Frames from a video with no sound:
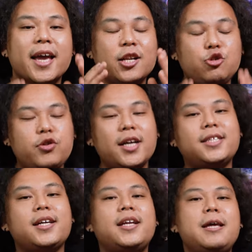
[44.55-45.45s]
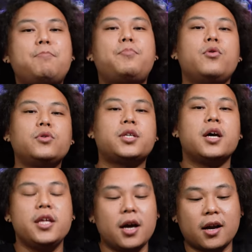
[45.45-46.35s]
can drastically boost
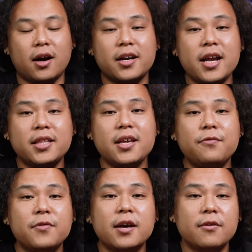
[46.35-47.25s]
your cognitive,